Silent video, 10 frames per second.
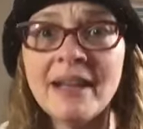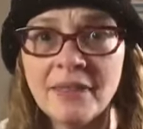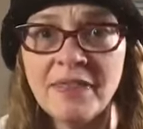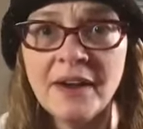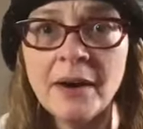
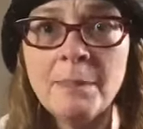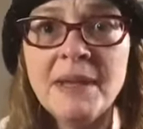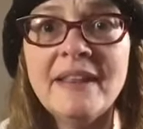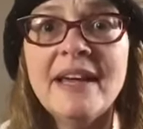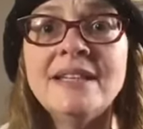in
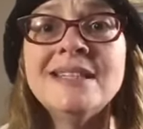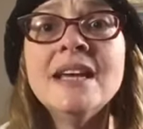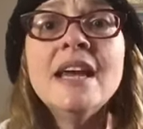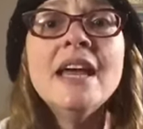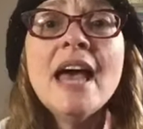therapy land.
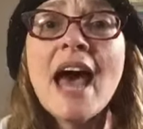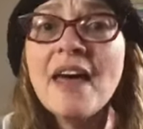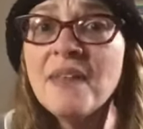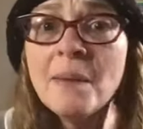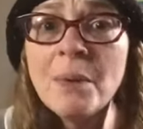
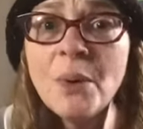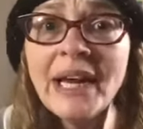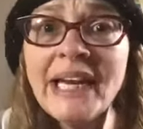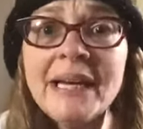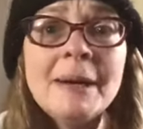At that
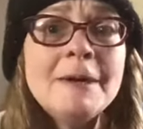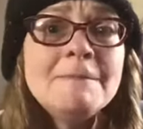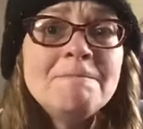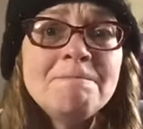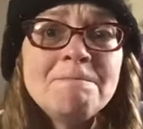point,
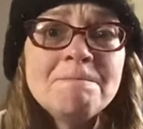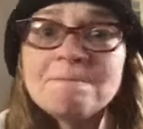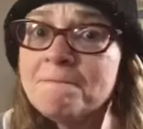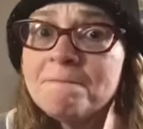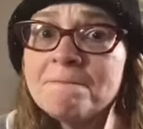
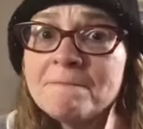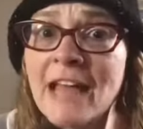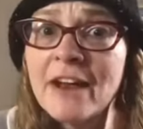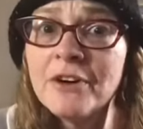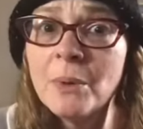
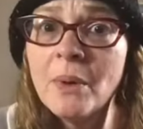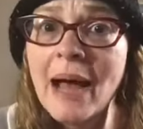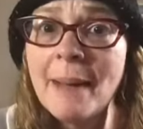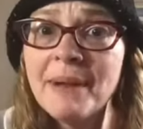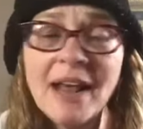I don't know what will
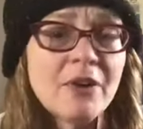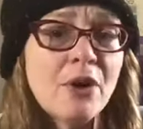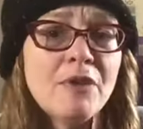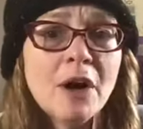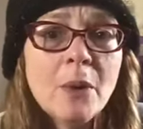happen. I don't know
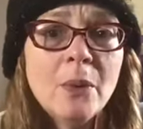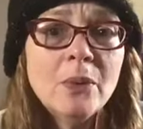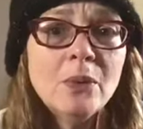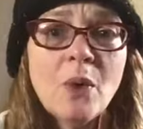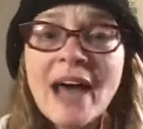if I'll go.
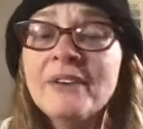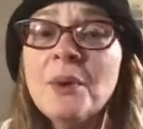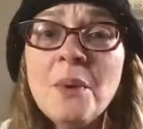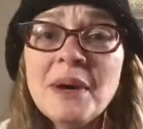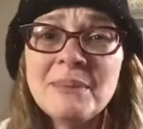I don't know
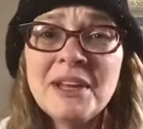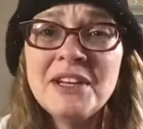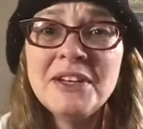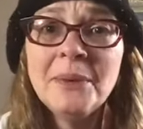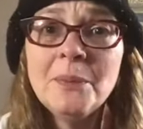what I'm going to
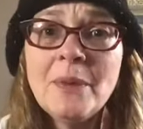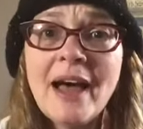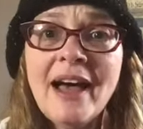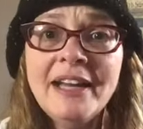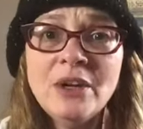do.
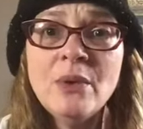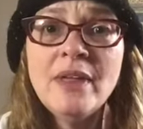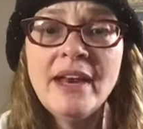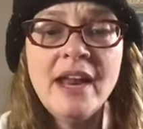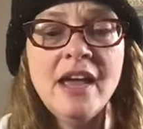Uh, I know
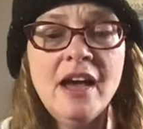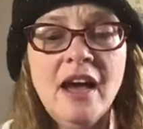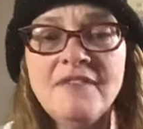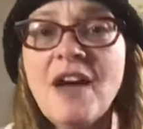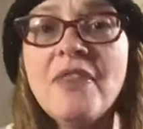that
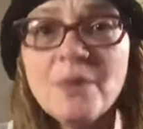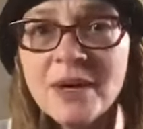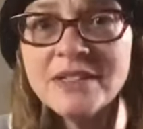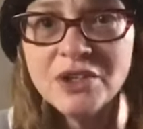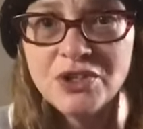I've got the
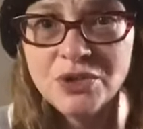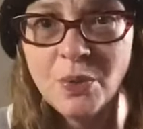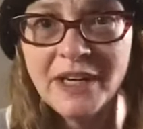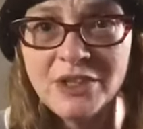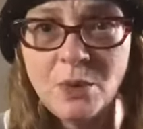rest of
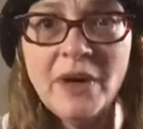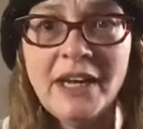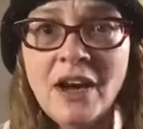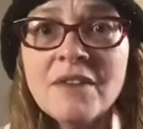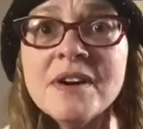2020
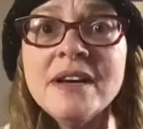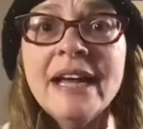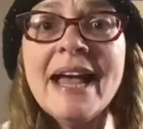covered.